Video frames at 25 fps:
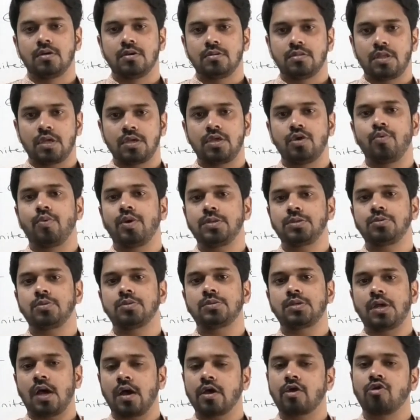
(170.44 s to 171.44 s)

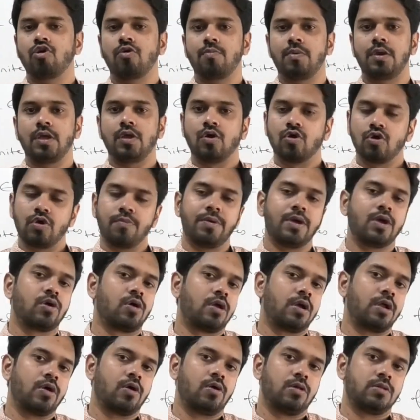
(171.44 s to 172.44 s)
was arguably going to be
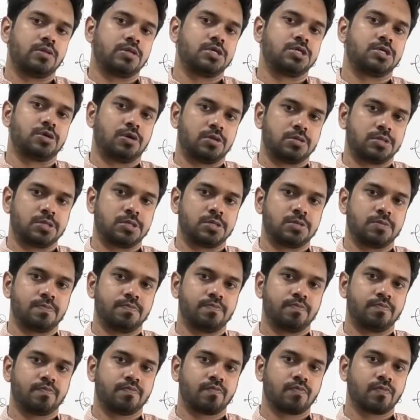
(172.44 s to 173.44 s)
calling all the
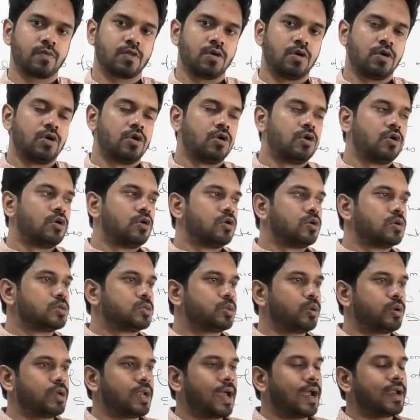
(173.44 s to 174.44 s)
shots.
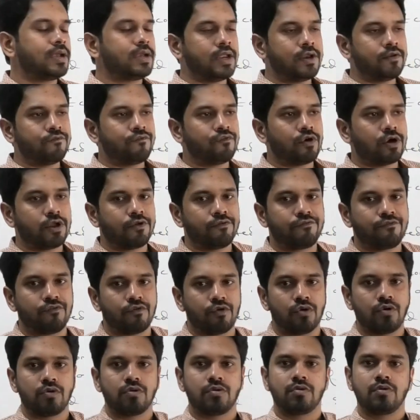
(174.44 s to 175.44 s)
So in
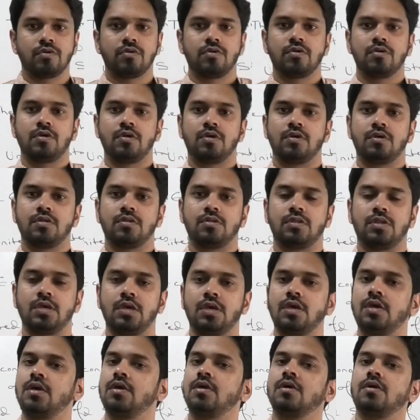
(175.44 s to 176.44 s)
1944,
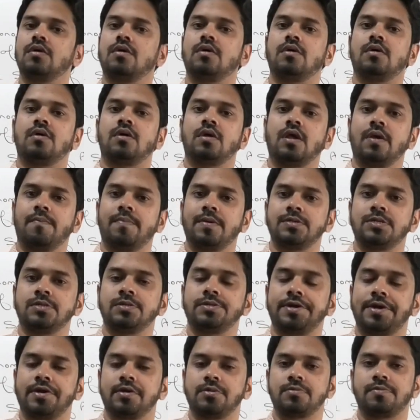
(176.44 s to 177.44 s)
the
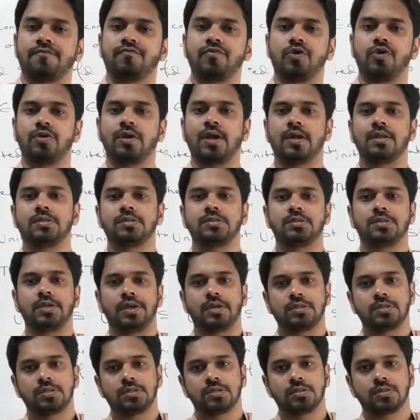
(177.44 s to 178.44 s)
representatives of the United
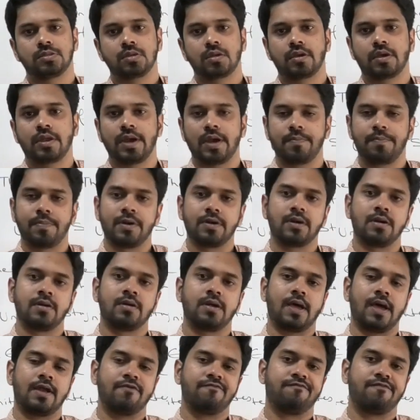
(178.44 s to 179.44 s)
States, Great
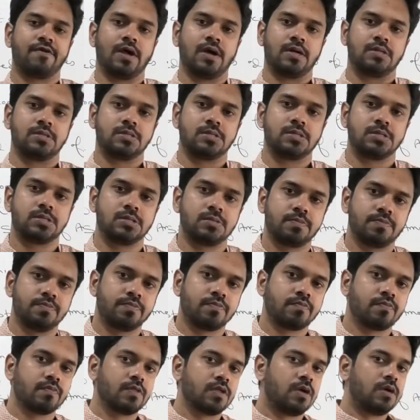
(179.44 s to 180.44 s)
Britain and
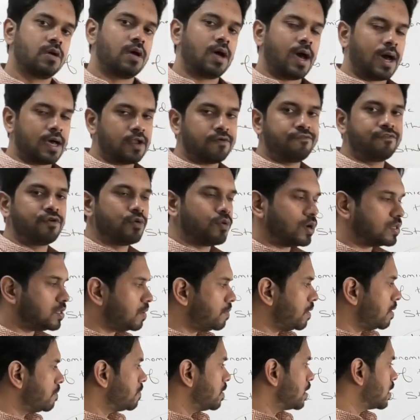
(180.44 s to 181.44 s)
France and a few
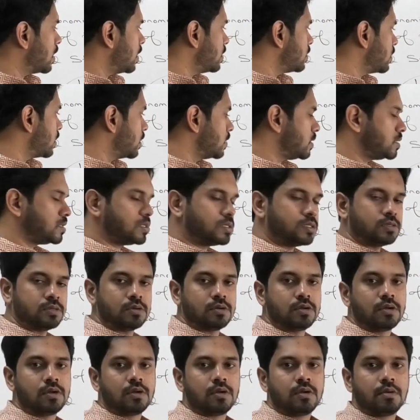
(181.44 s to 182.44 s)
other member
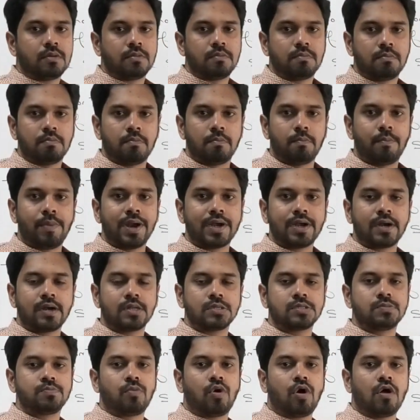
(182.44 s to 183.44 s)
countries met at
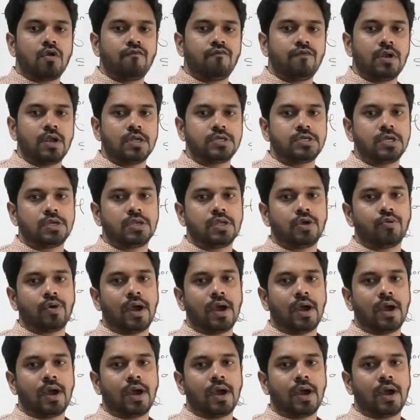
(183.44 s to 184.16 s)
a small village in New